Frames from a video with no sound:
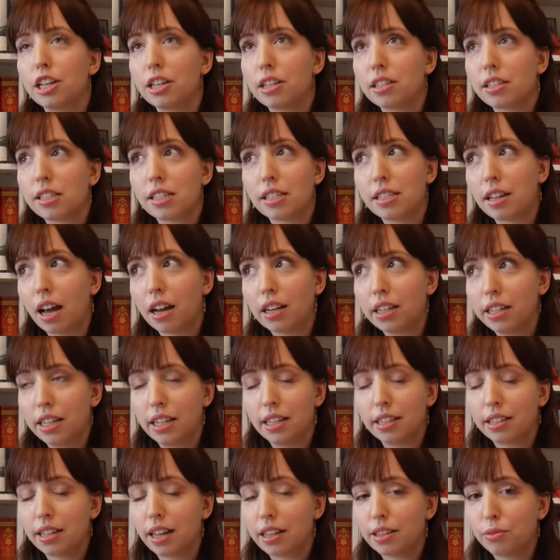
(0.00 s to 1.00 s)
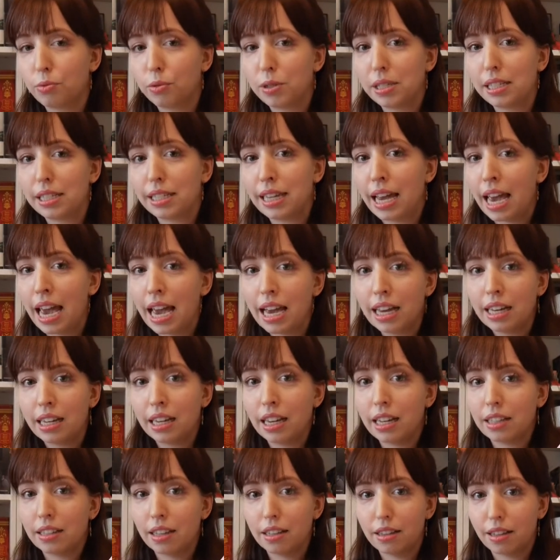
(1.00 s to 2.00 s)
study that was taken
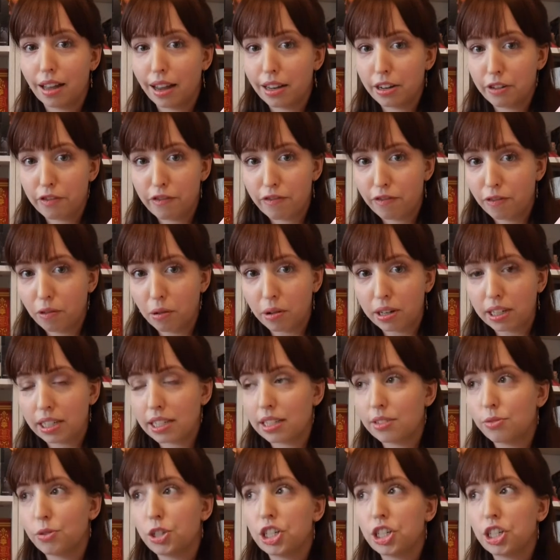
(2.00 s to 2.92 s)
in the 1940s,